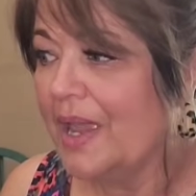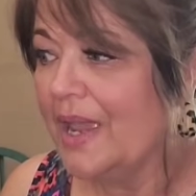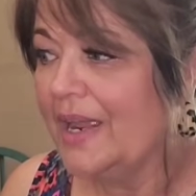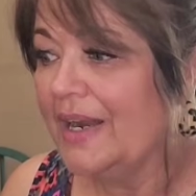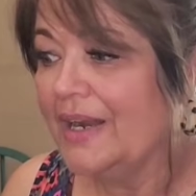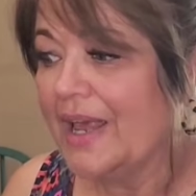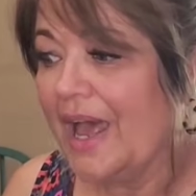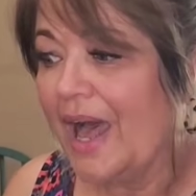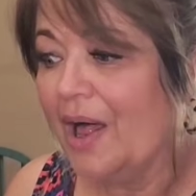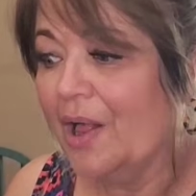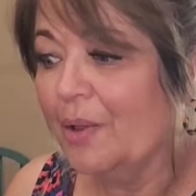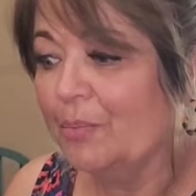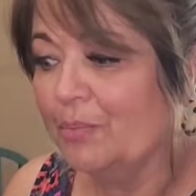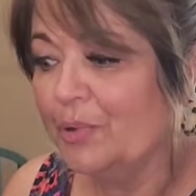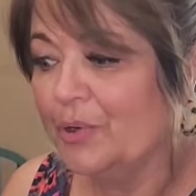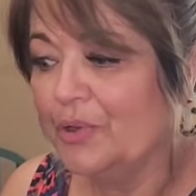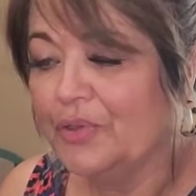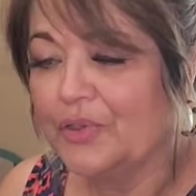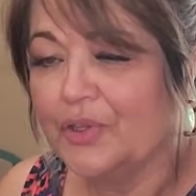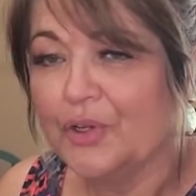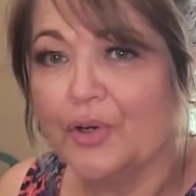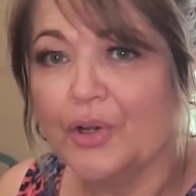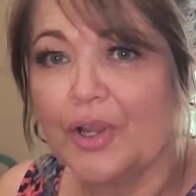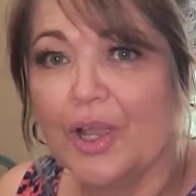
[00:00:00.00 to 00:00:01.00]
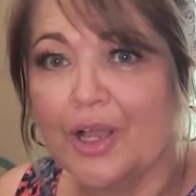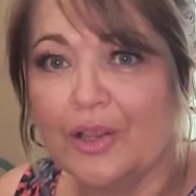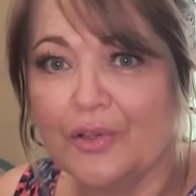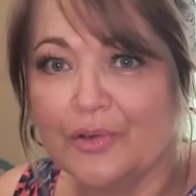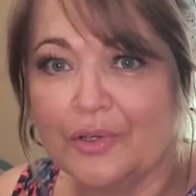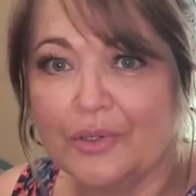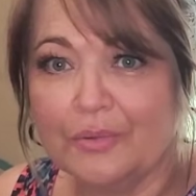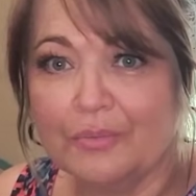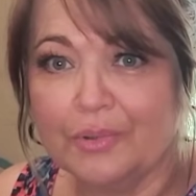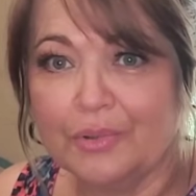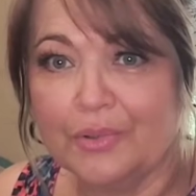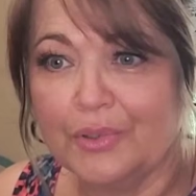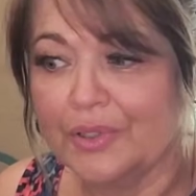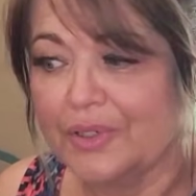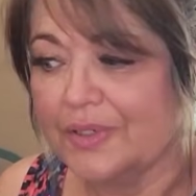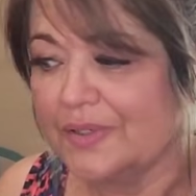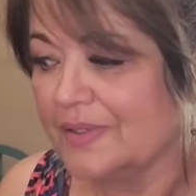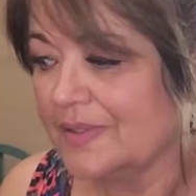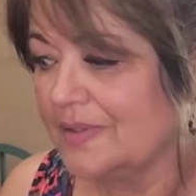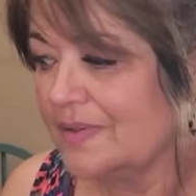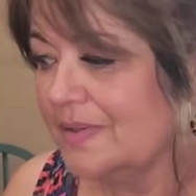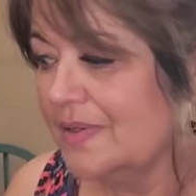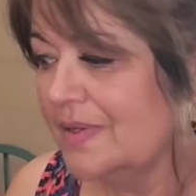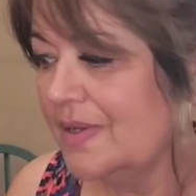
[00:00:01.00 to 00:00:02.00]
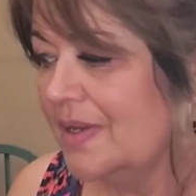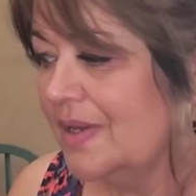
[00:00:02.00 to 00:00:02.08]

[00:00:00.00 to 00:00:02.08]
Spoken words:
and I'll put their coloring books